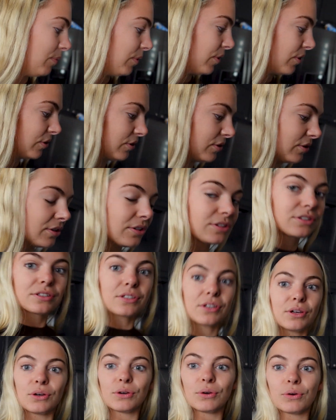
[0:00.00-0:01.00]

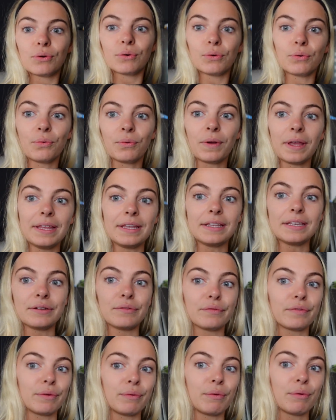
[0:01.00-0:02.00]
because we
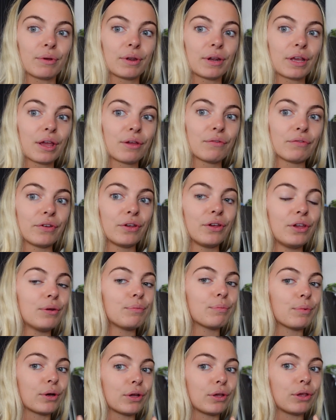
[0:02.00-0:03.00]
didn't think we were going to get food,
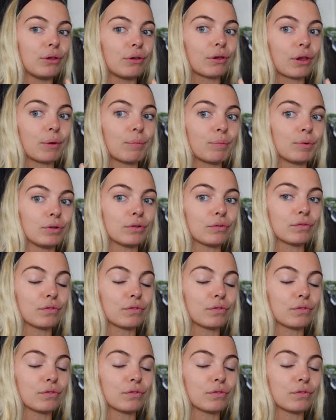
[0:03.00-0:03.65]
but Hugo pulled